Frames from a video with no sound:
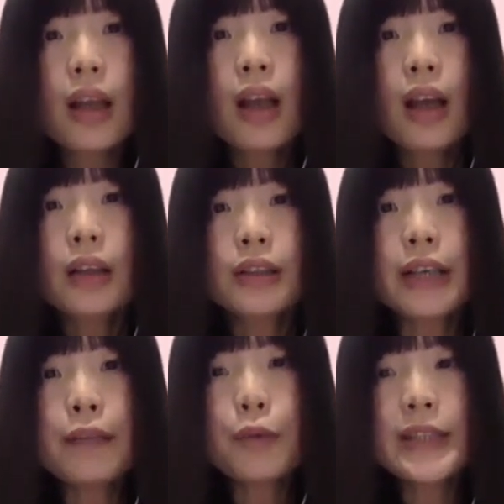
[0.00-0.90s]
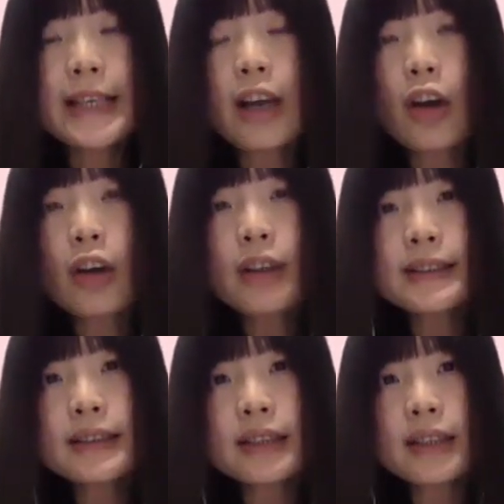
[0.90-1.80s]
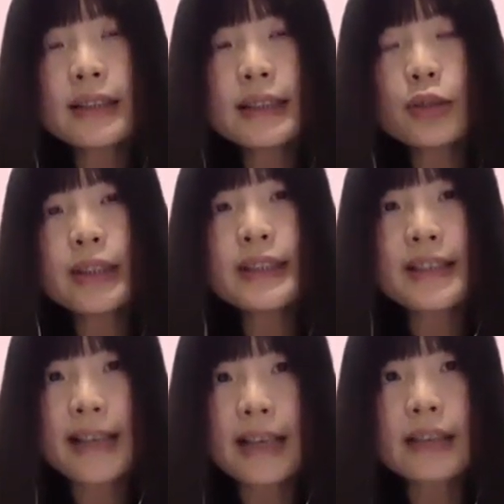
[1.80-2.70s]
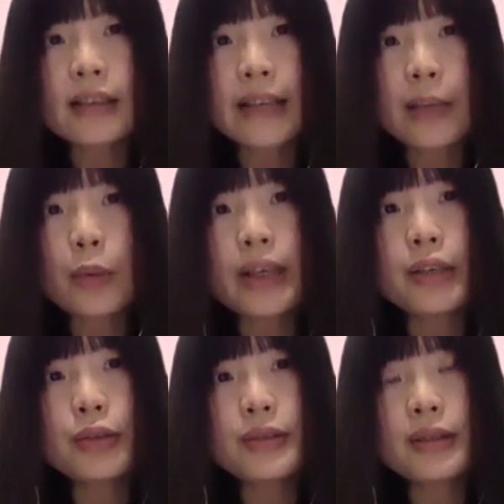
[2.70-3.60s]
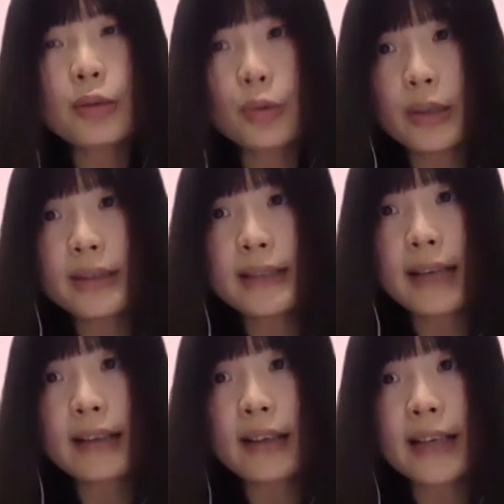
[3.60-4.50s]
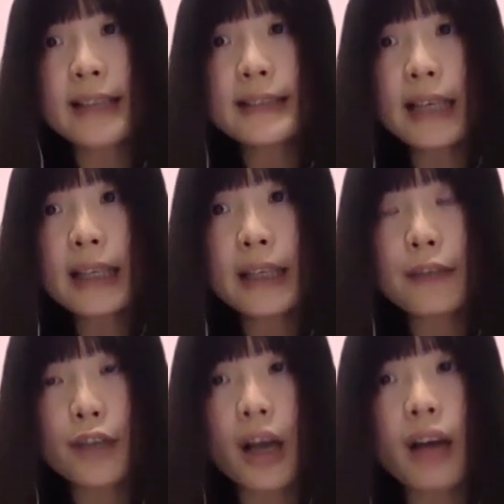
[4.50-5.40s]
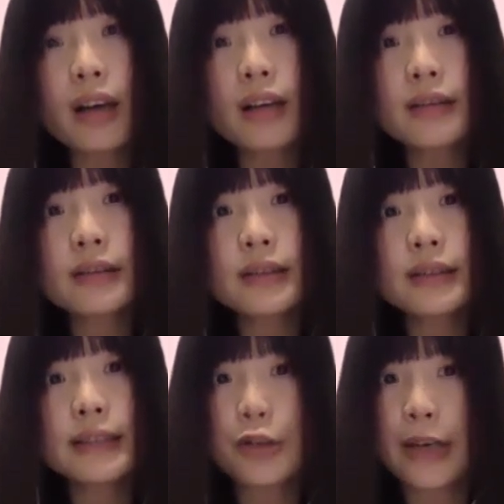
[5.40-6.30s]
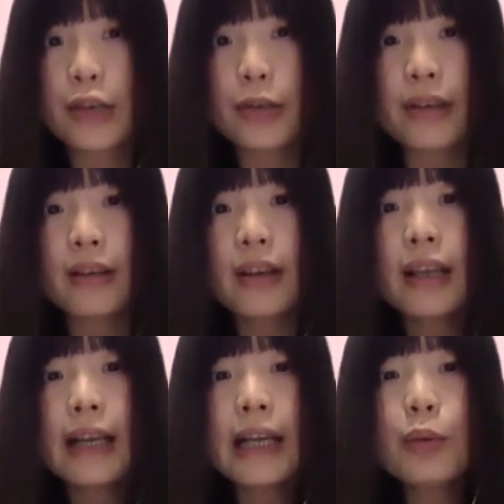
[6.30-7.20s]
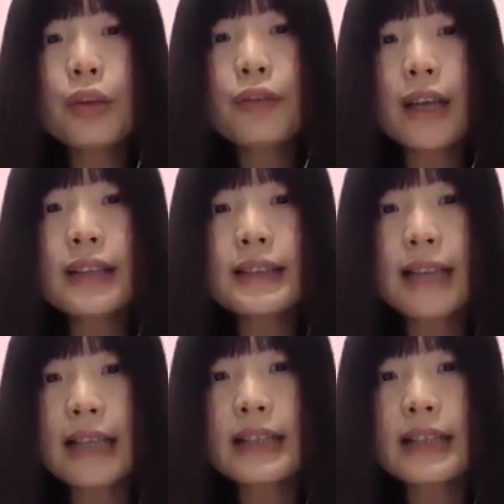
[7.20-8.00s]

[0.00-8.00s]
So if we take all this consideration together, we study a case study for the Hong Kong situation, and we found that